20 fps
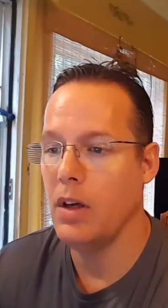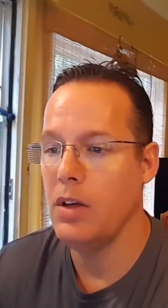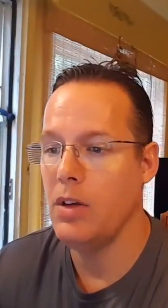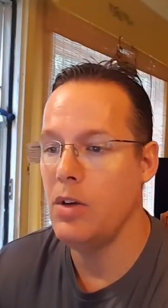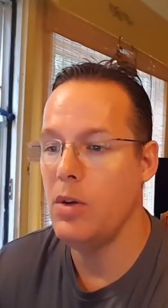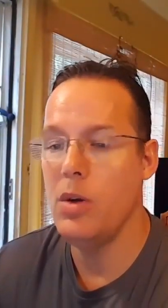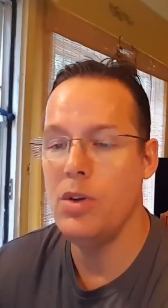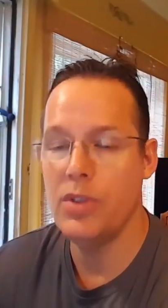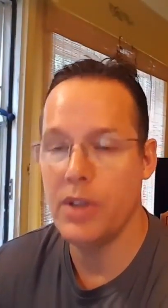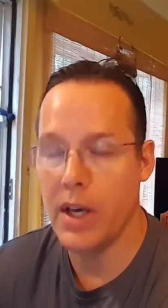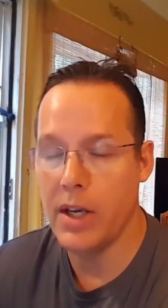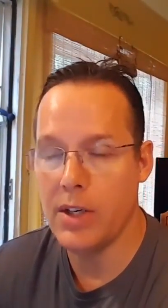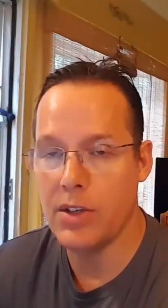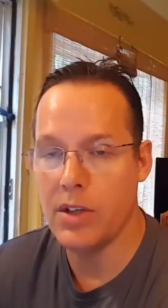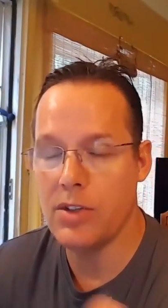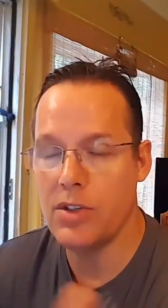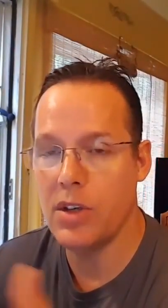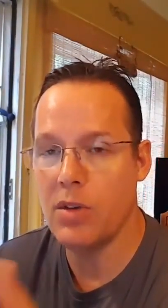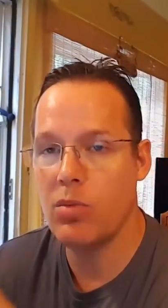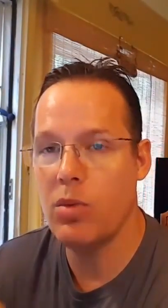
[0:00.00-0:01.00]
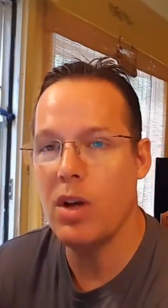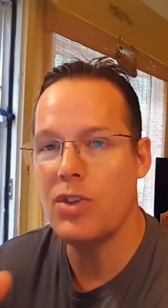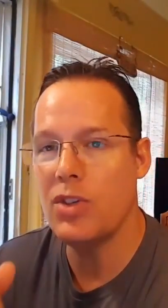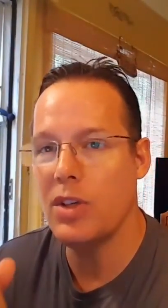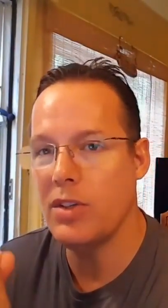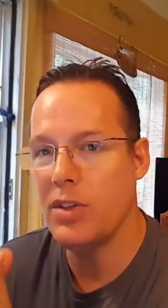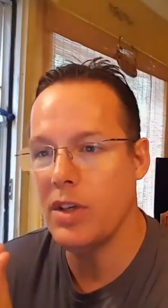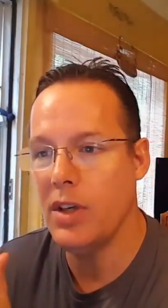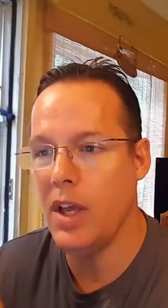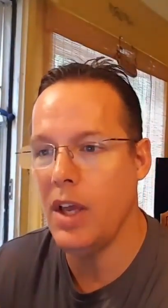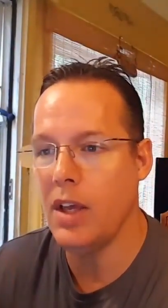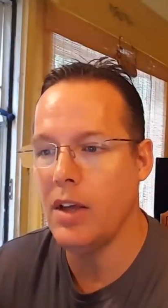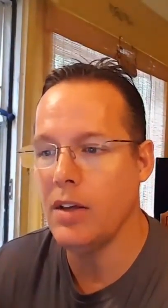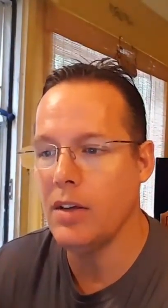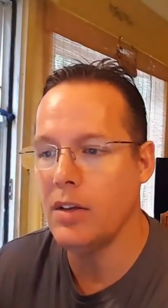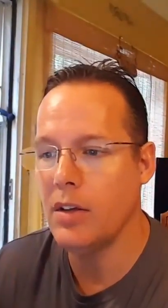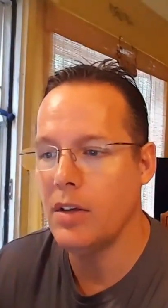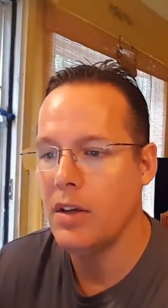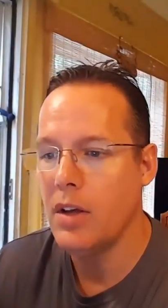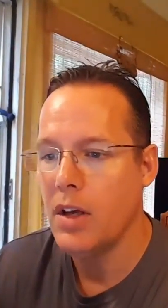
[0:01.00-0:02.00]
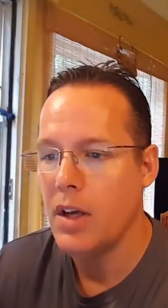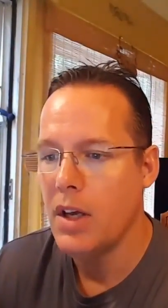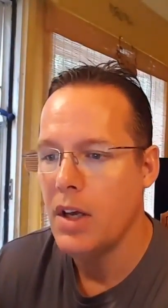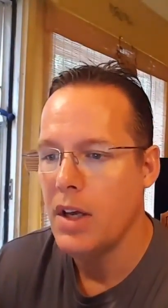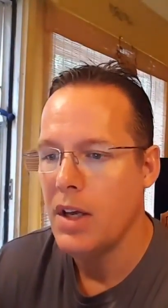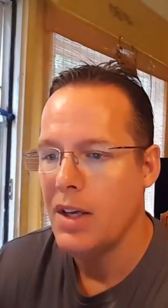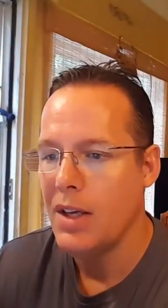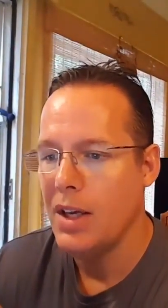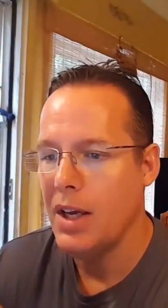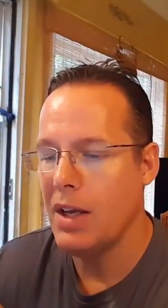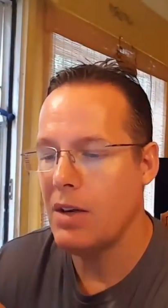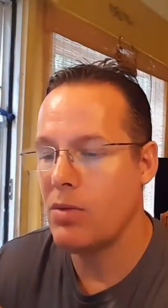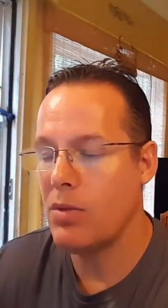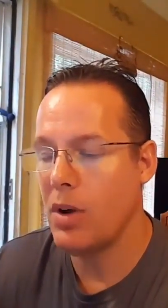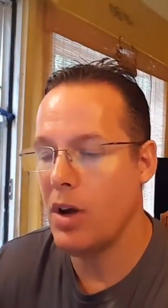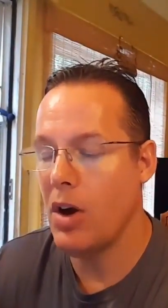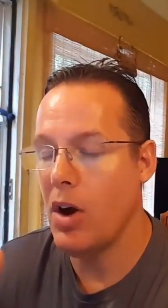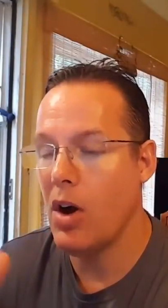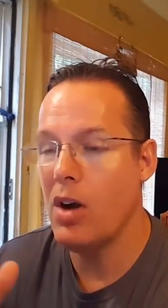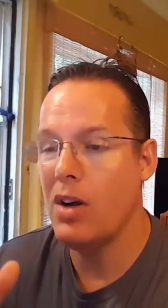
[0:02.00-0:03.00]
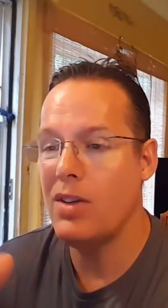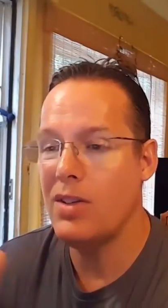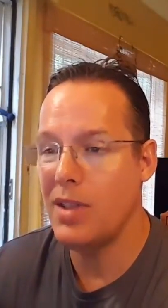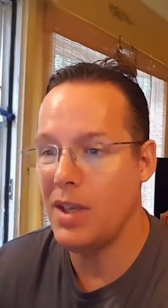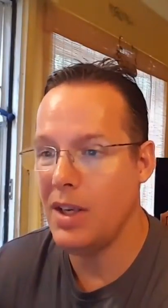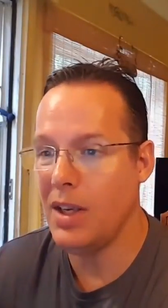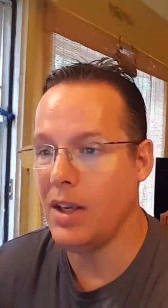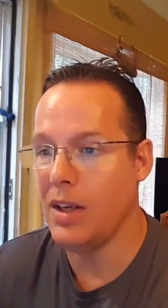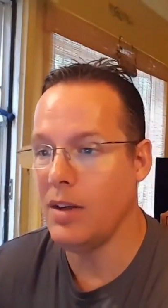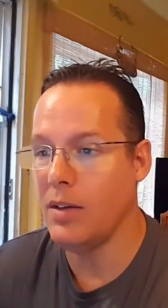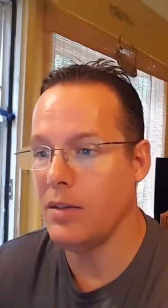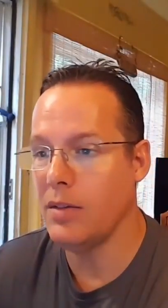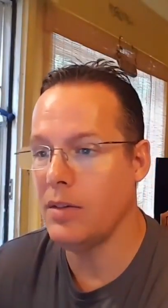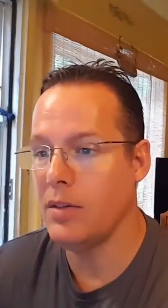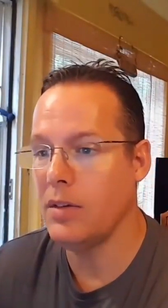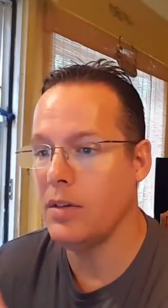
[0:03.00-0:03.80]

news agency, Russia Today. And RT,